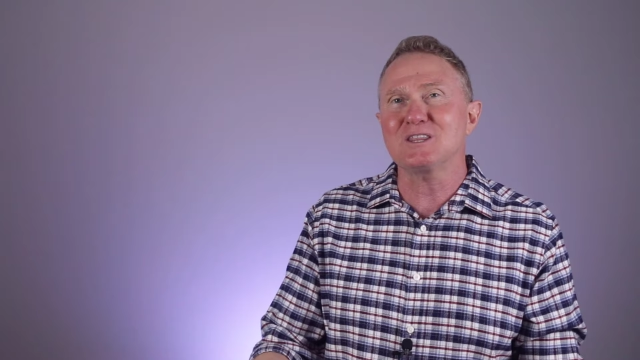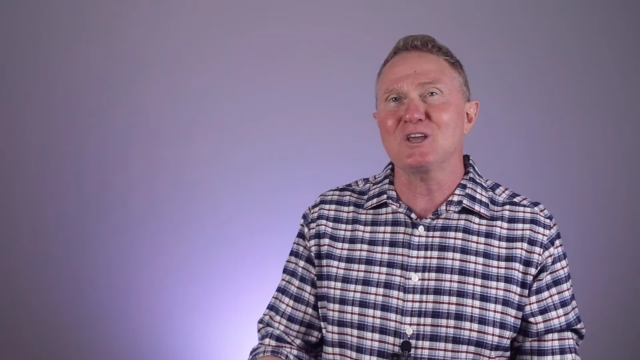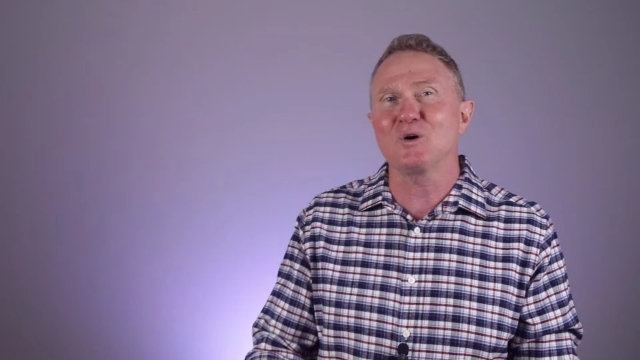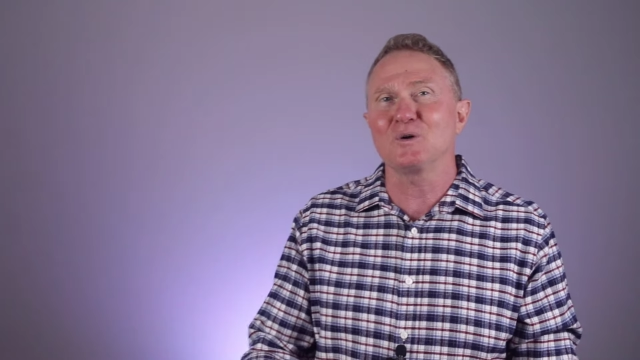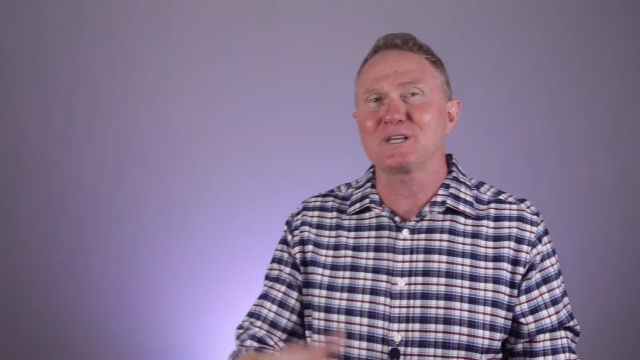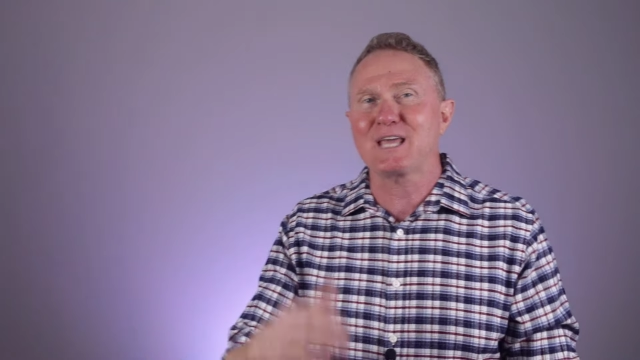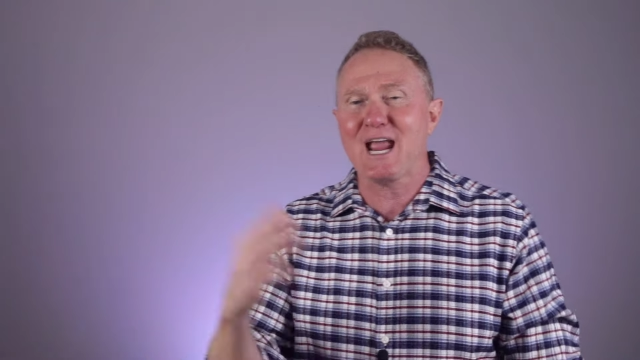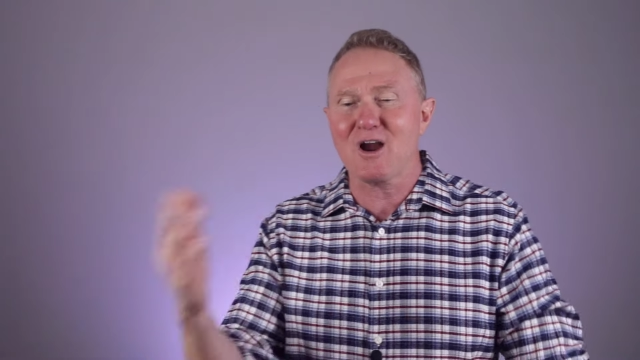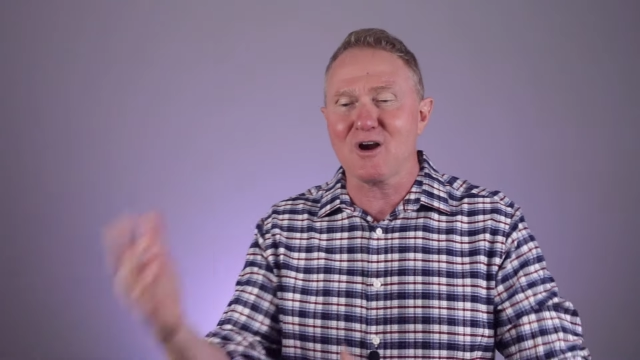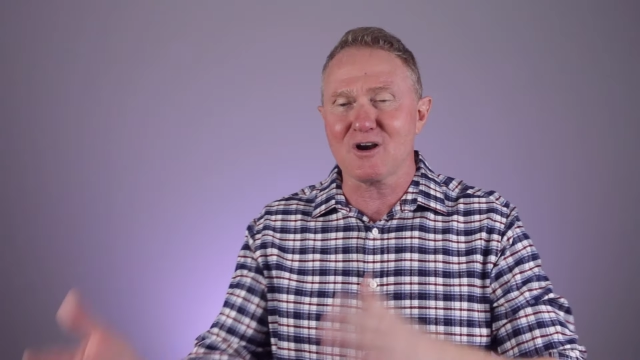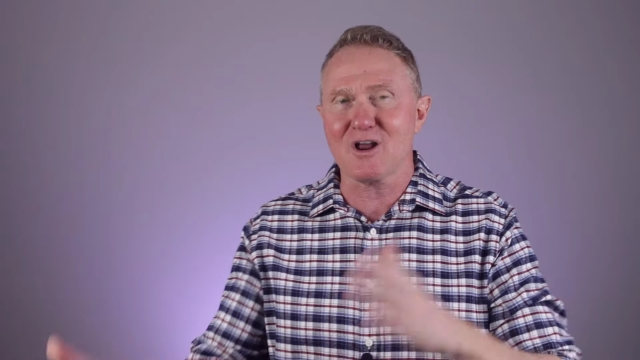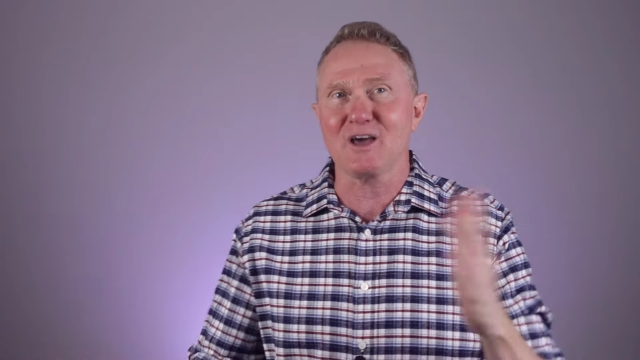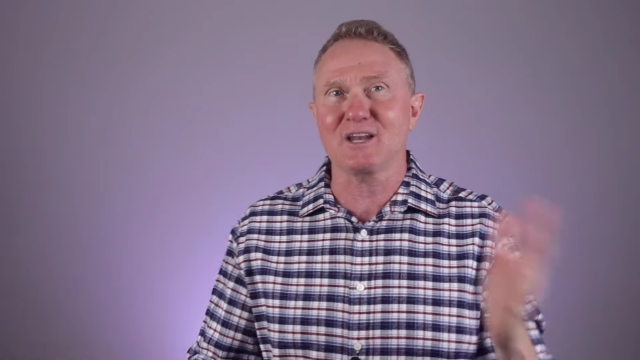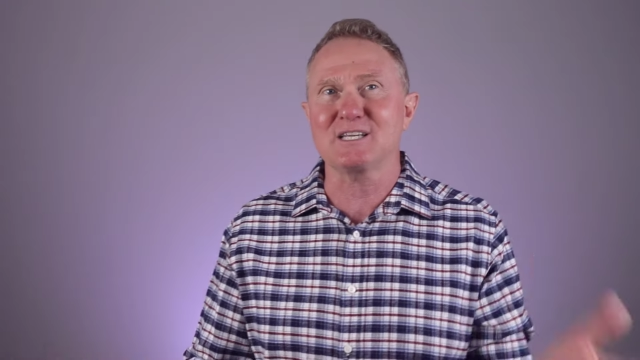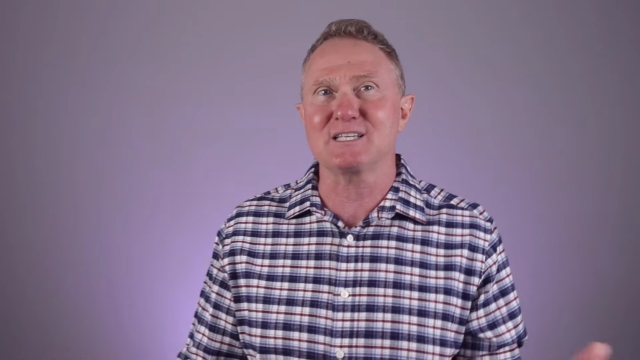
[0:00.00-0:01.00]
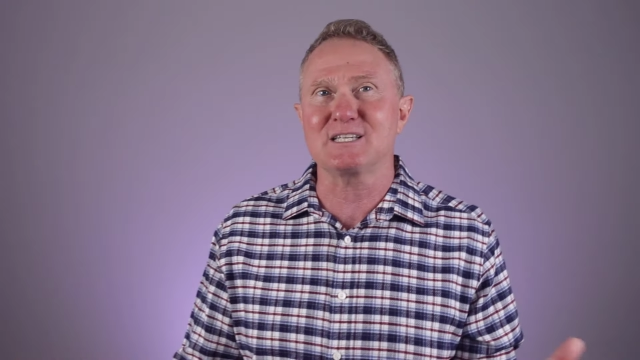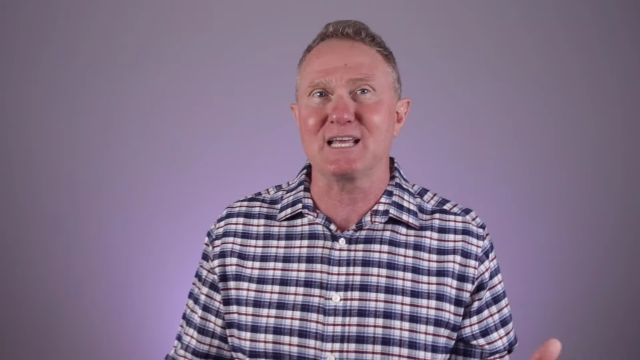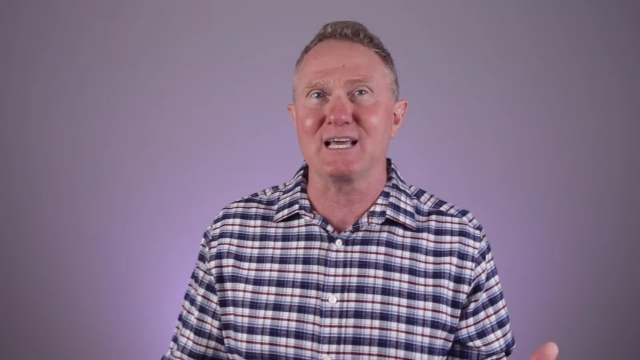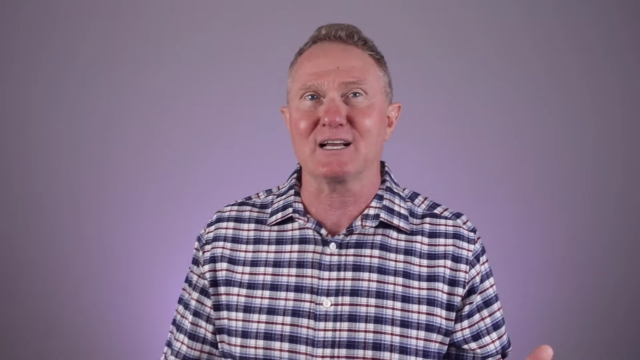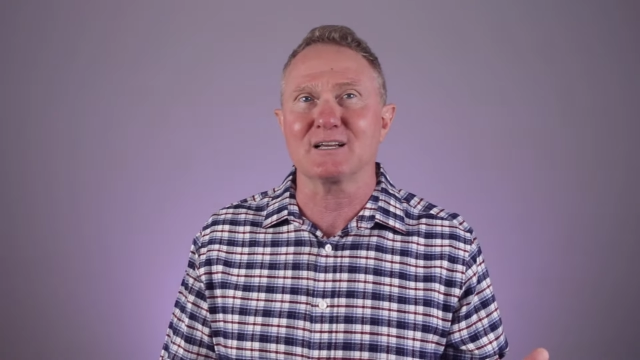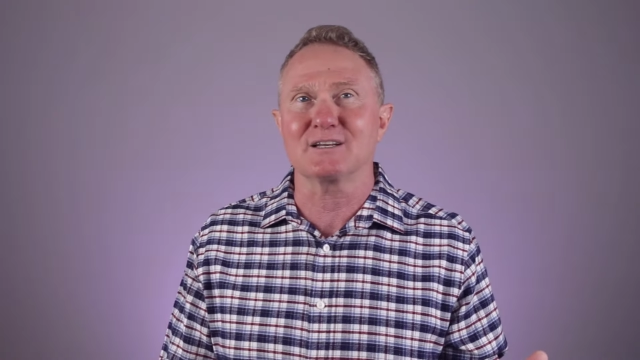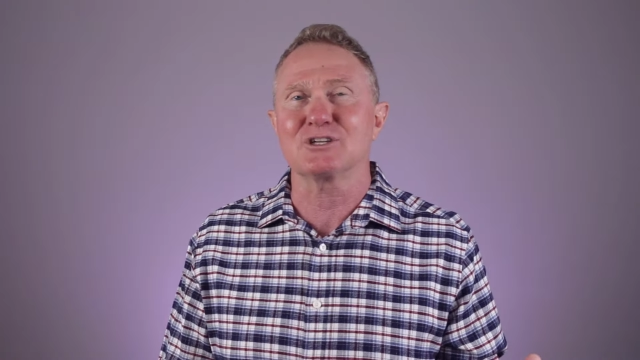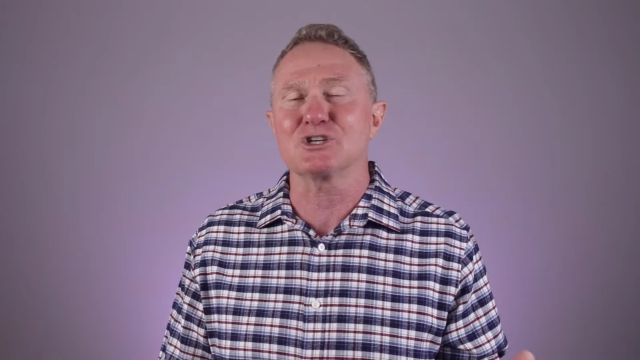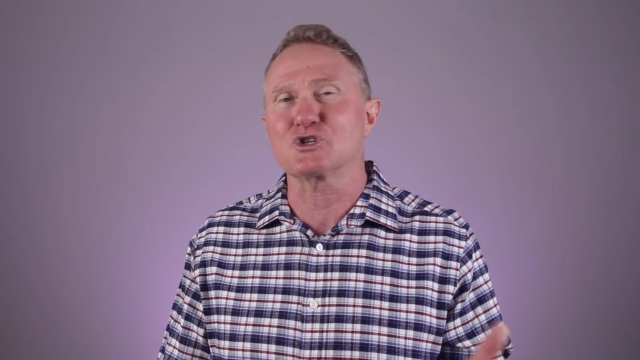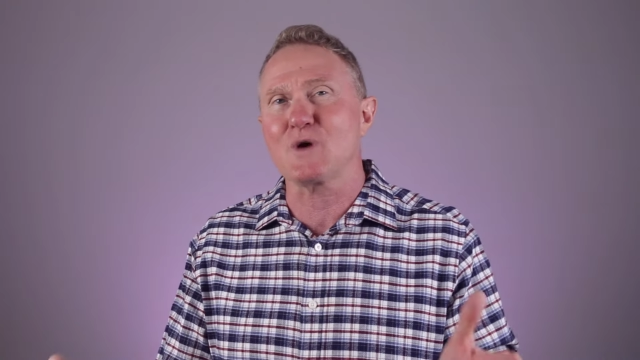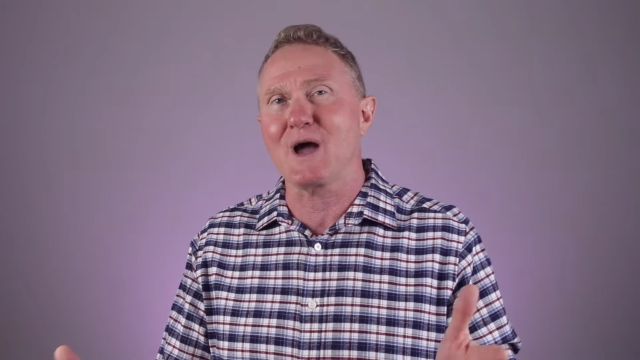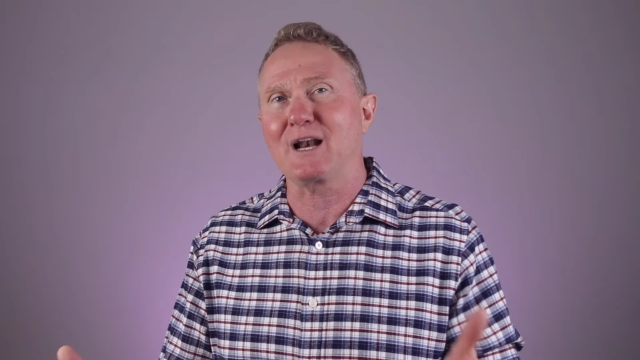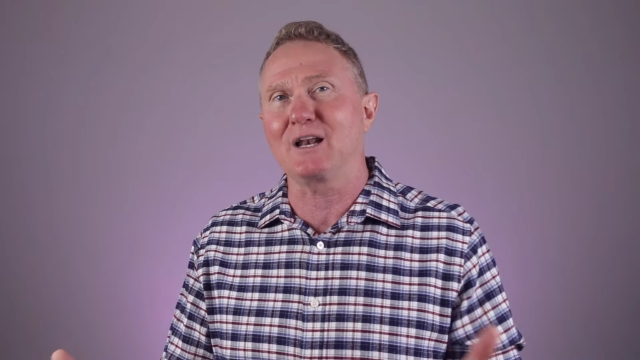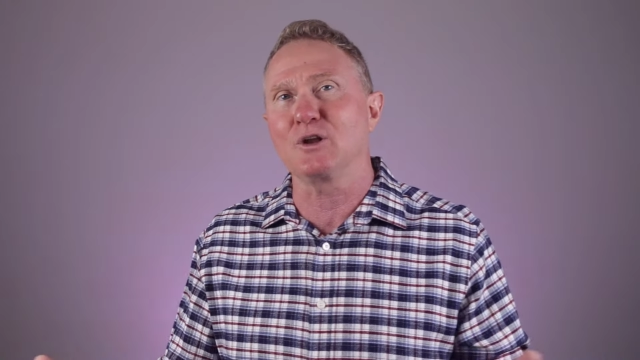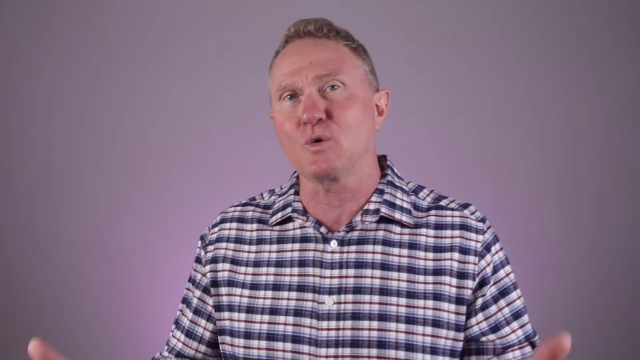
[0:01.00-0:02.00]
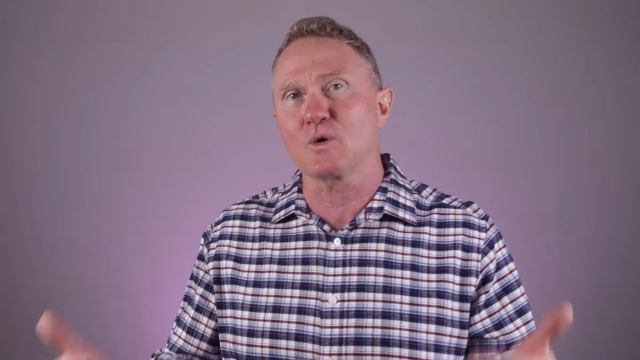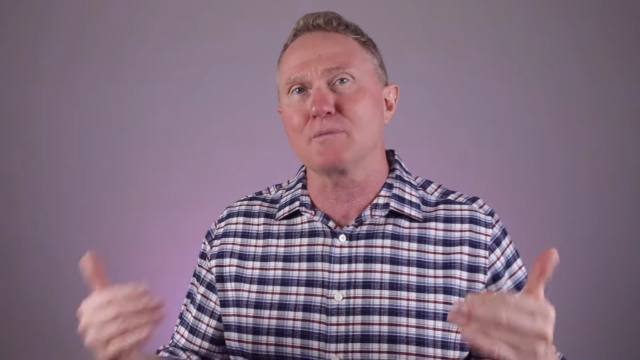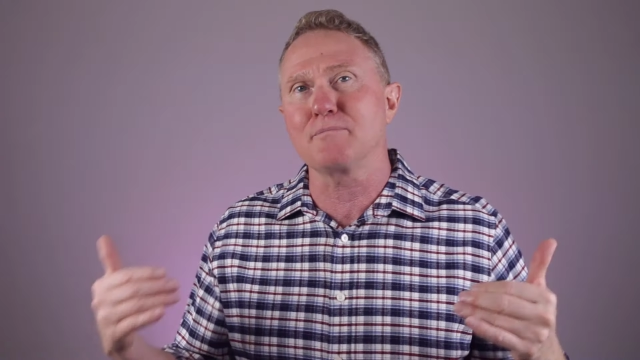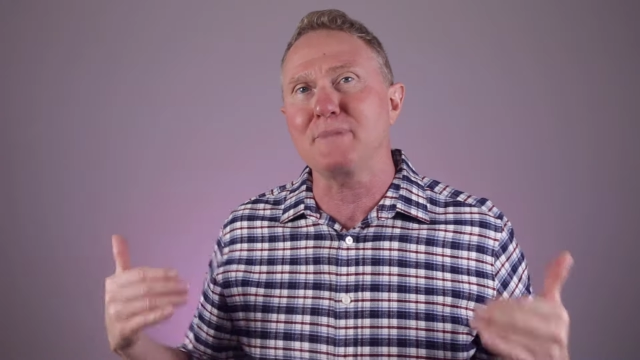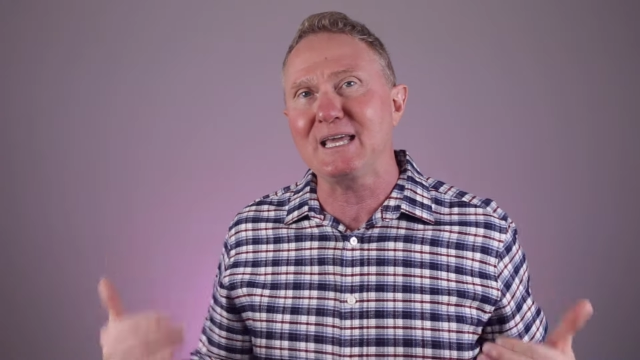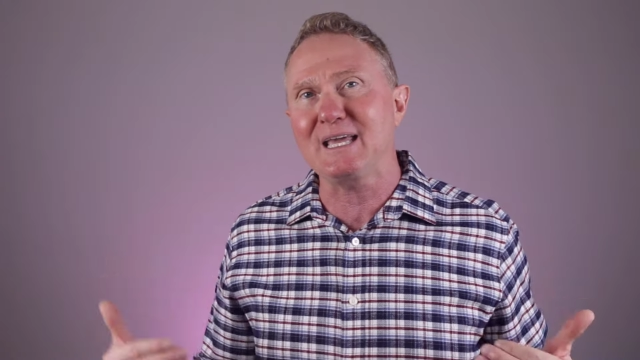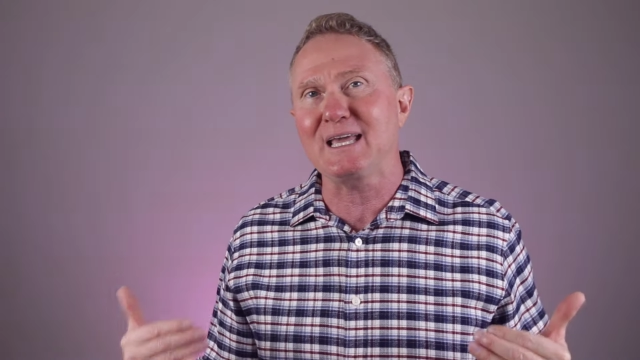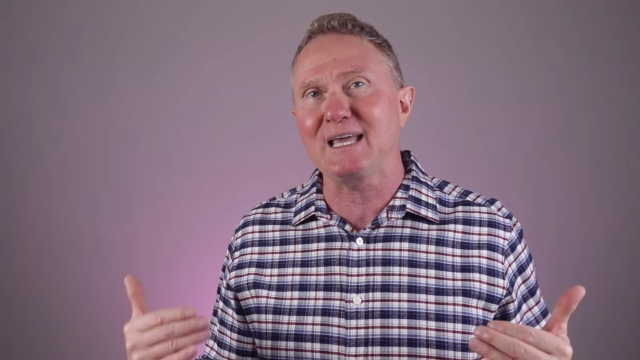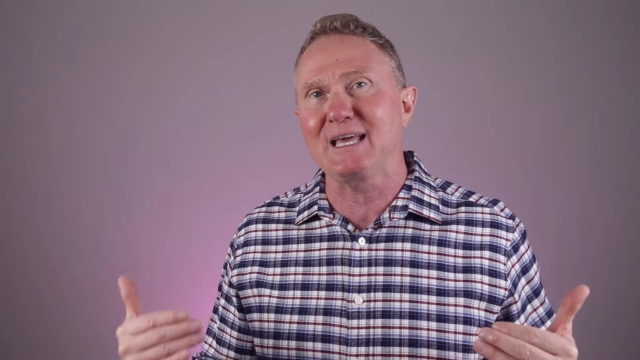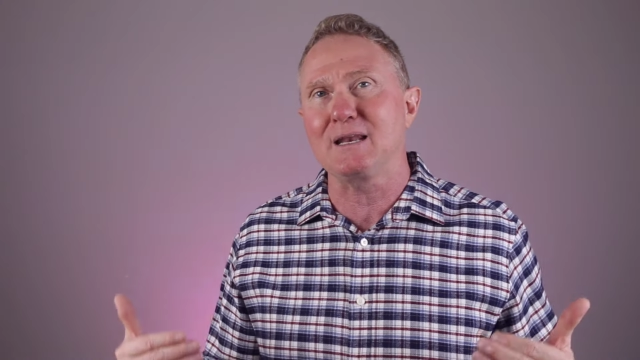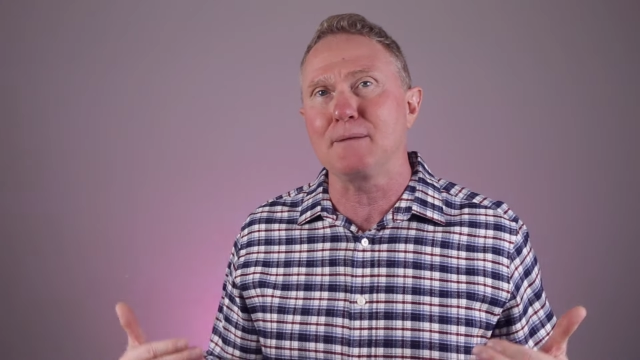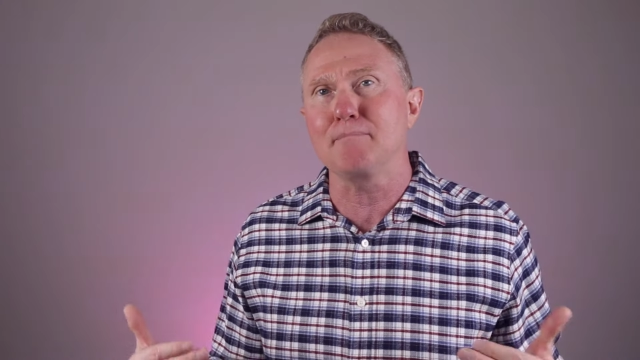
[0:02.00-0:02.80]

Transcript: the old carrot on a stick to try to lure me in.